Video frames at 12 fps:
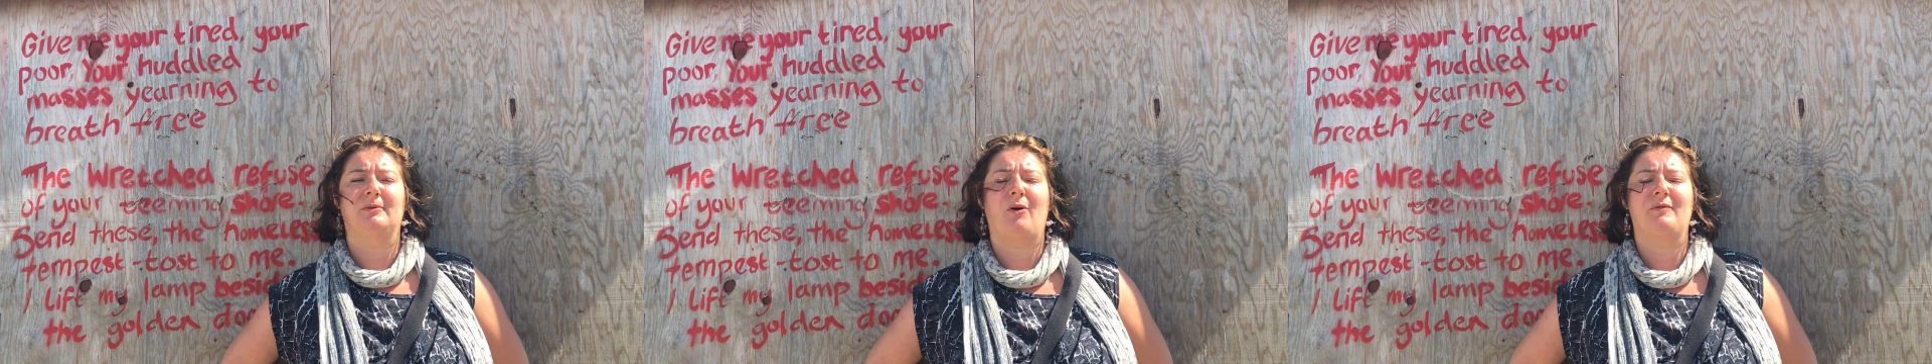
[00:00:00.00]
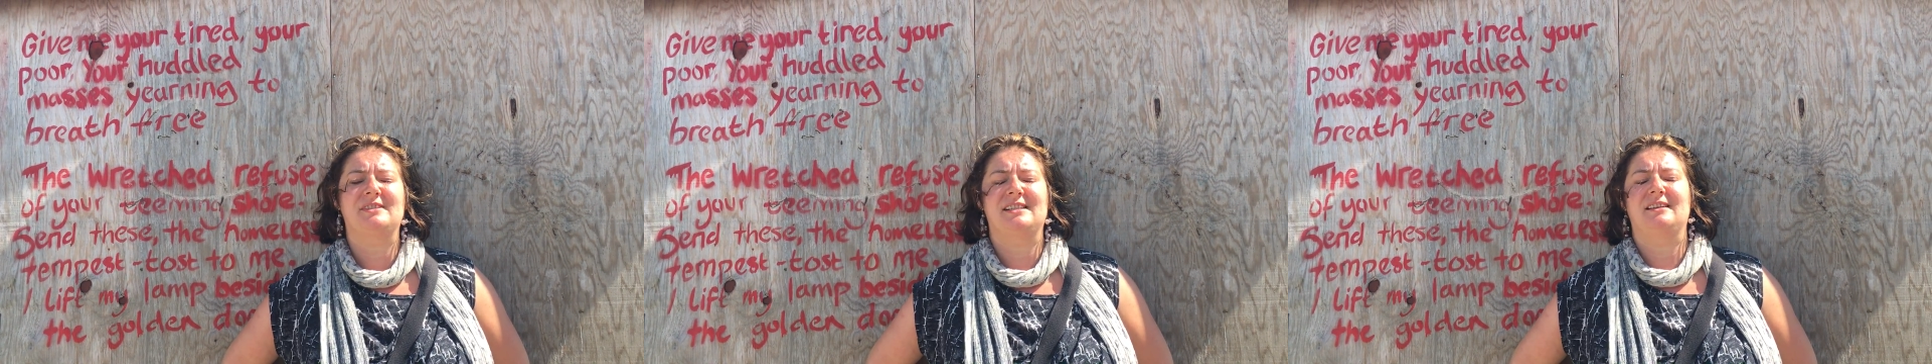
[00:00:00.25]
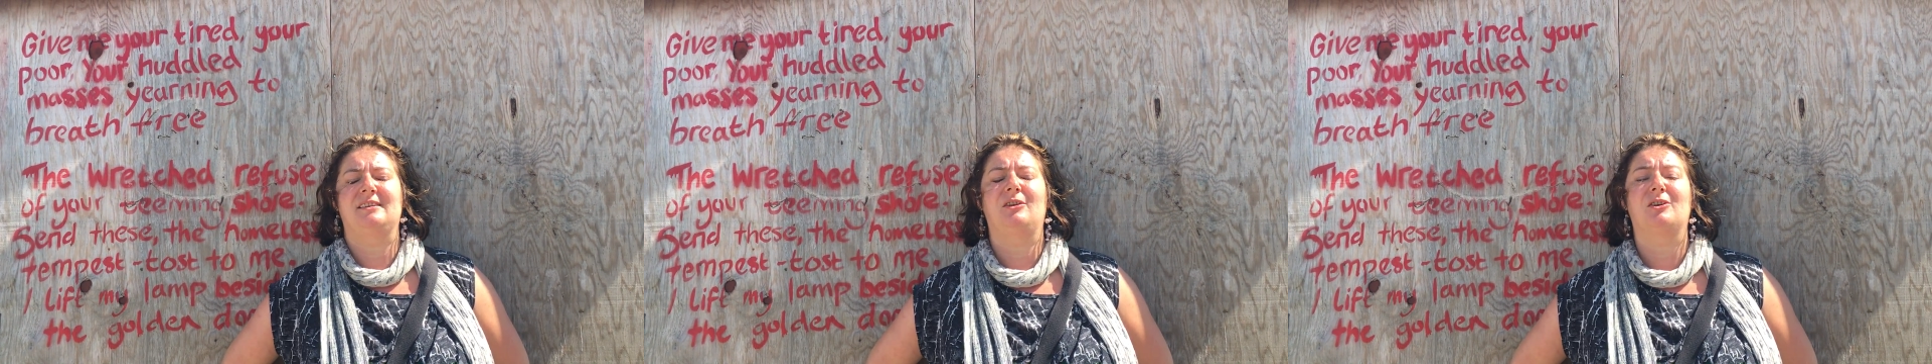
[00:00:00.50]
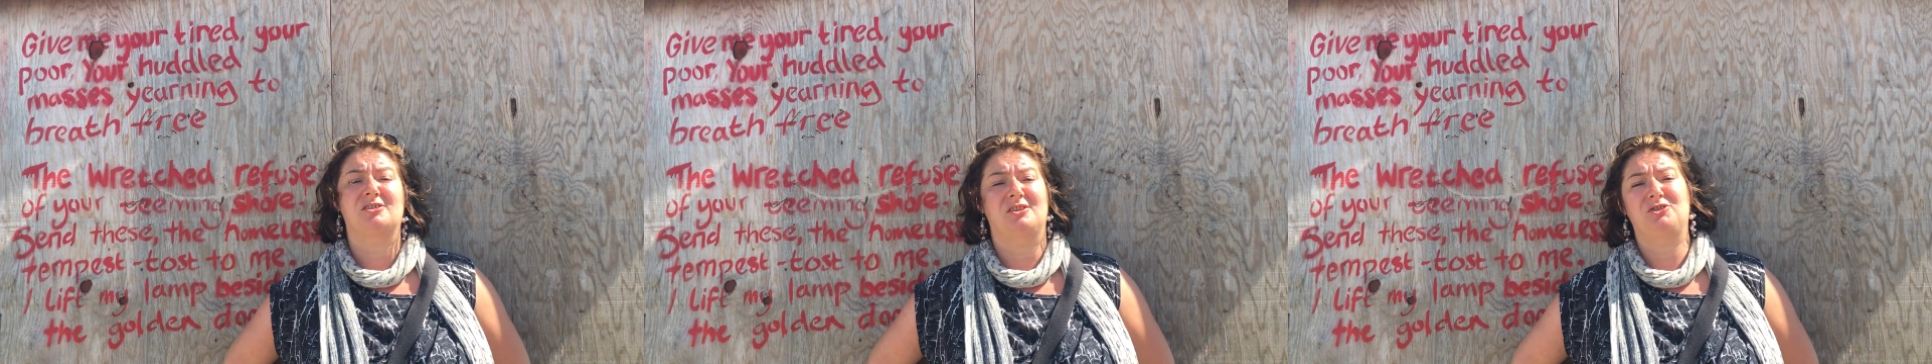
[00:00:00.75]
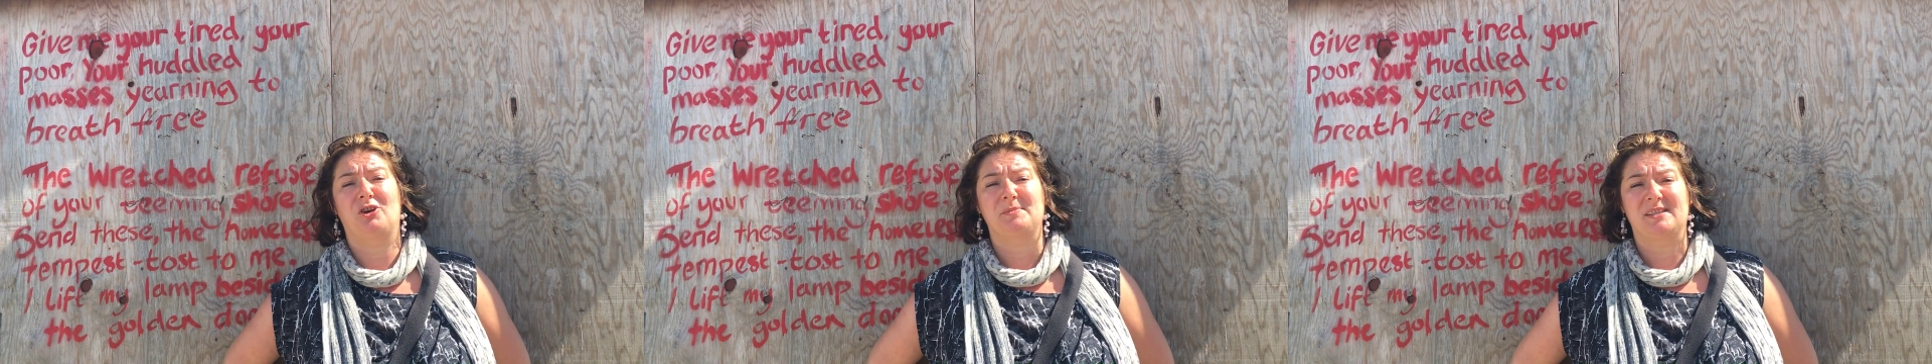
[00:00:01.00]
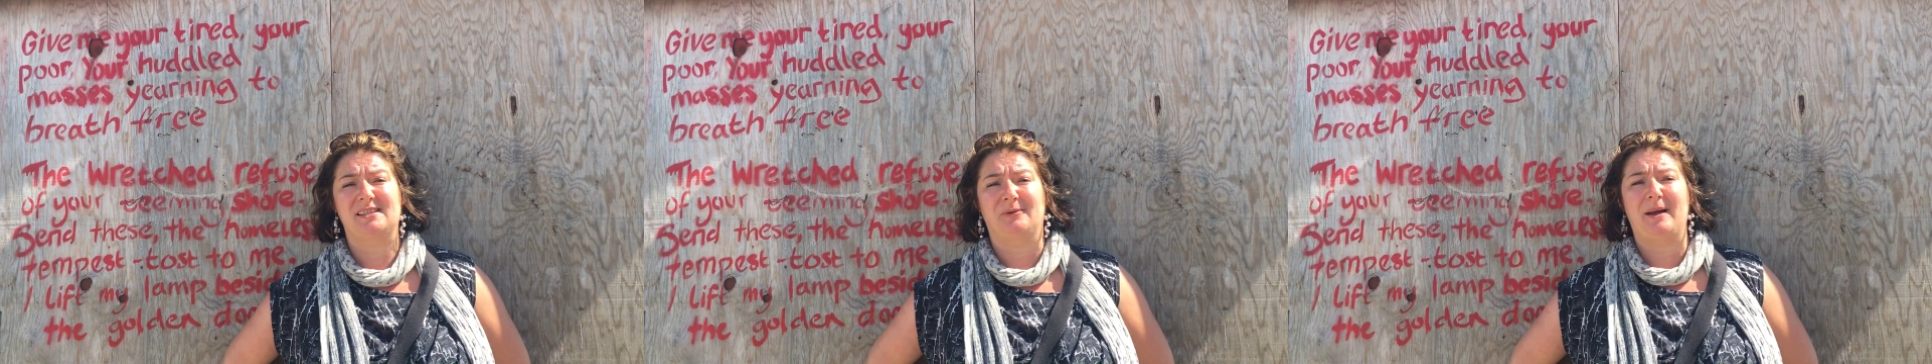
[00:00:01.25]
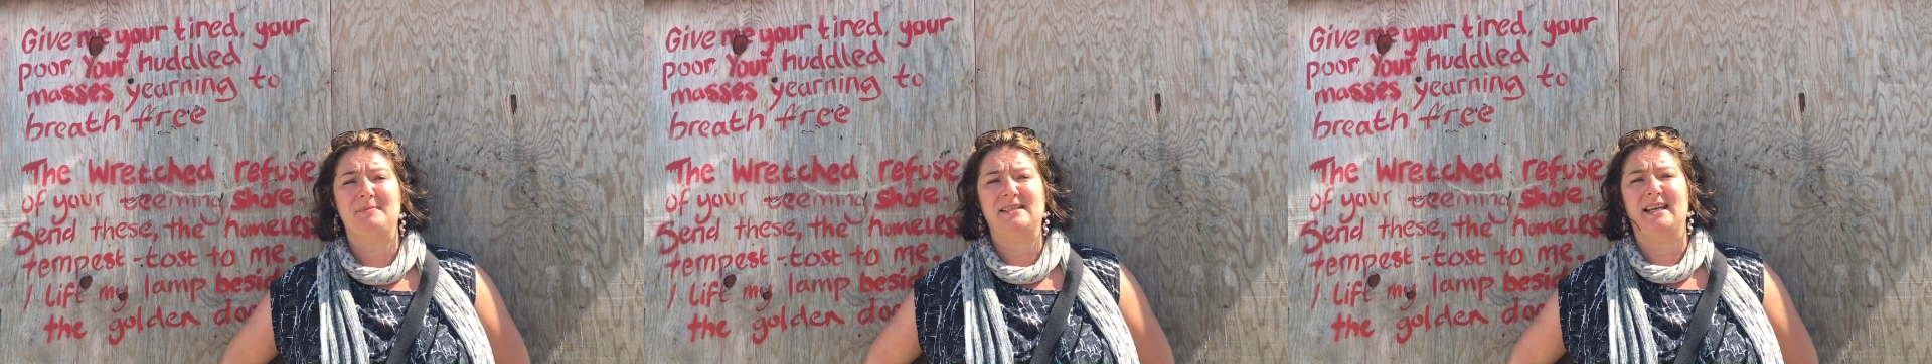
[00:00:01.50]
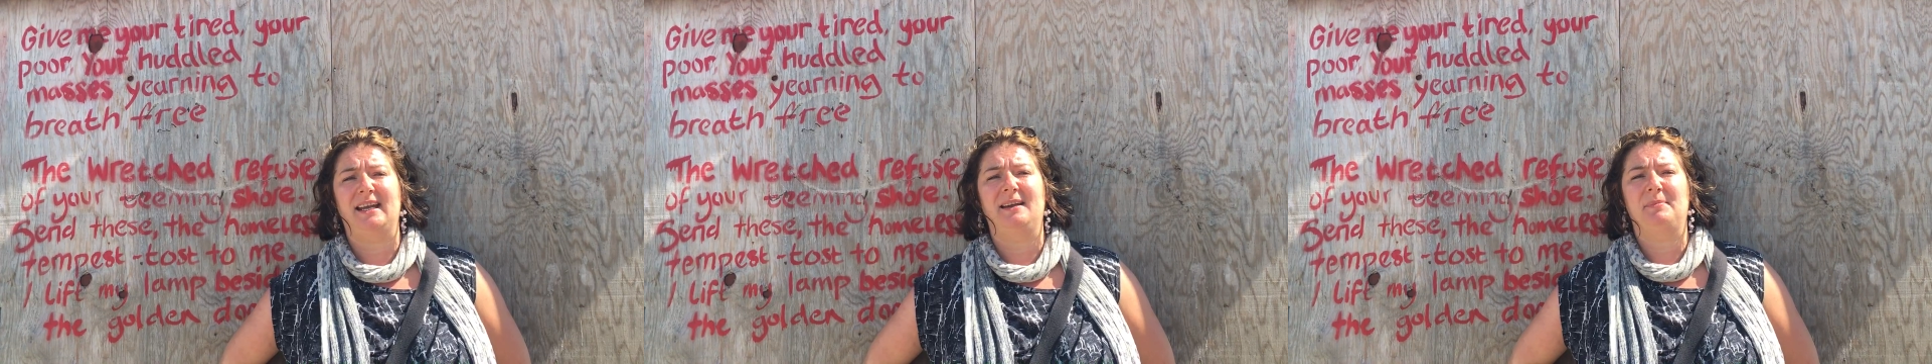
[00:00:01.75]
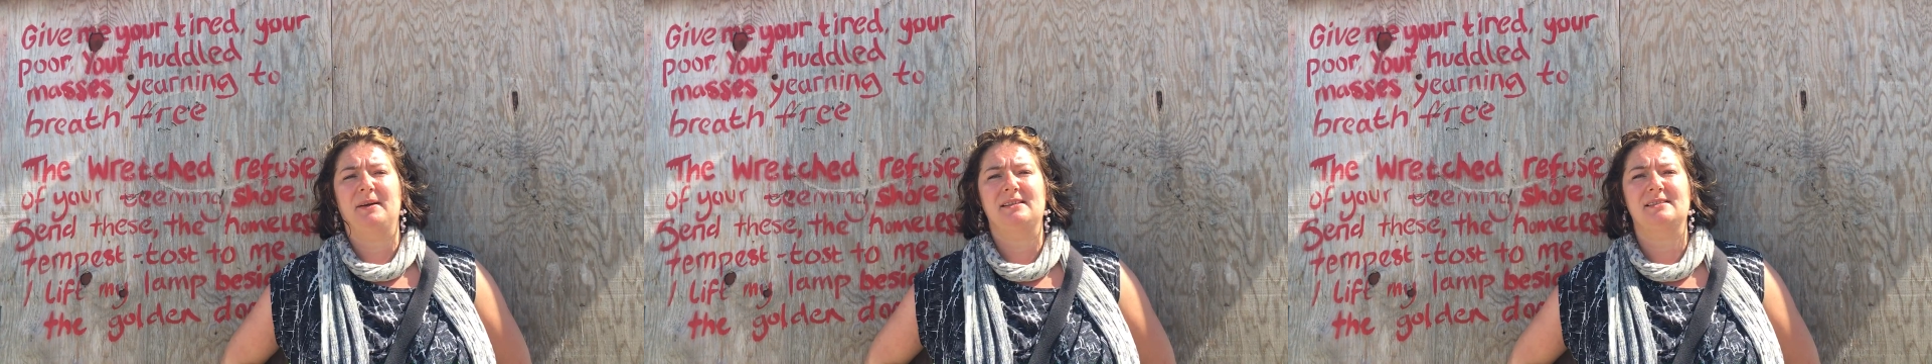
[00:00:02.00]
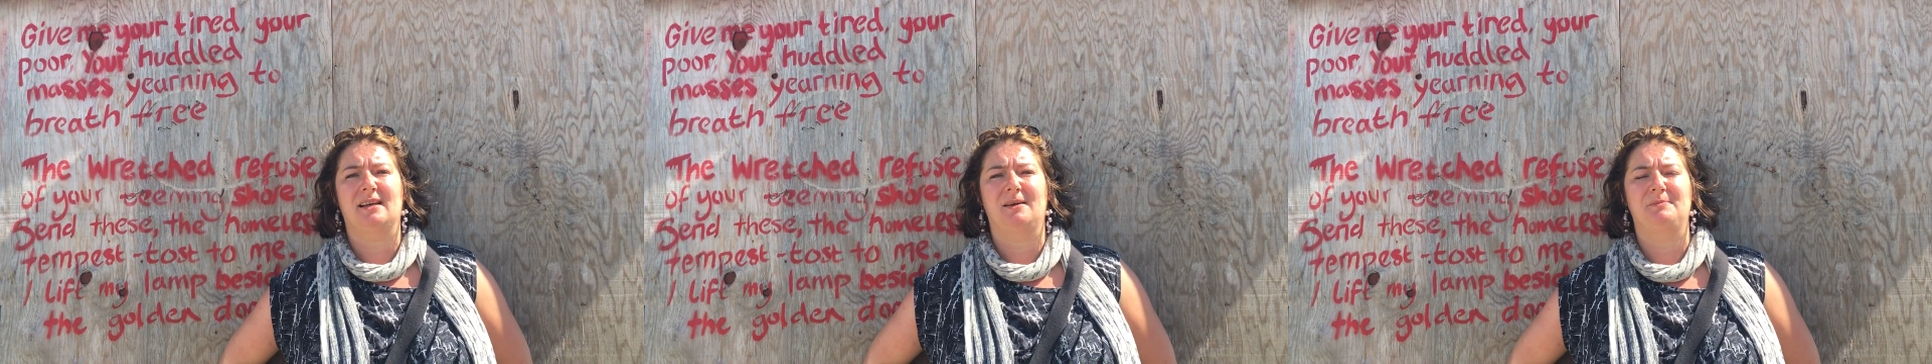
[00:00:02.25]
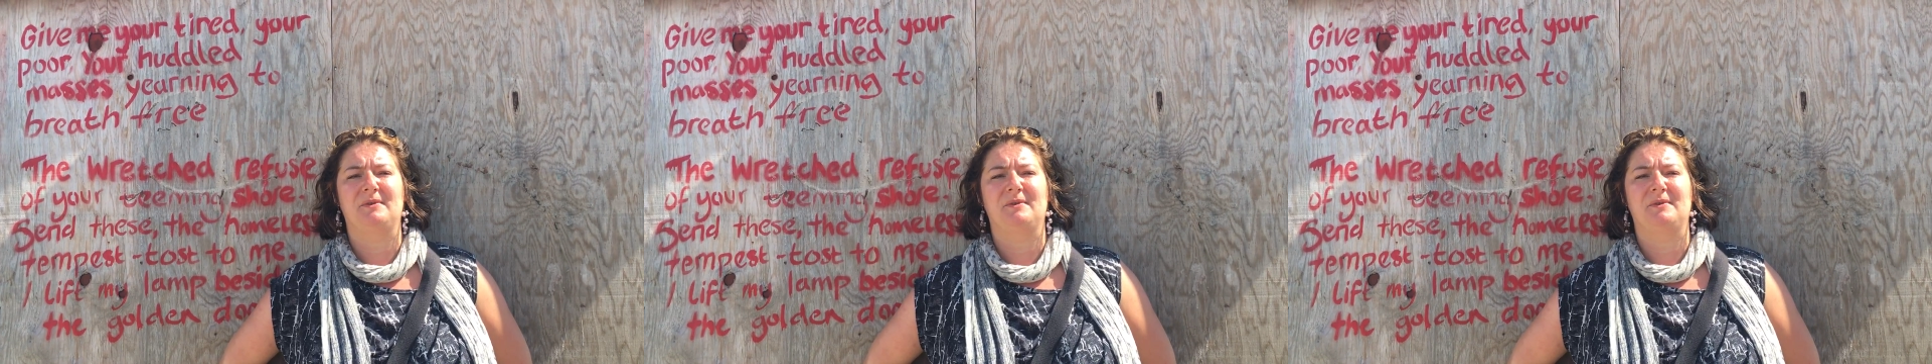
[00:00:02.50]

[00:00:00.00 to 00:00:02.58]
obviously a lot of the shops are still empty, but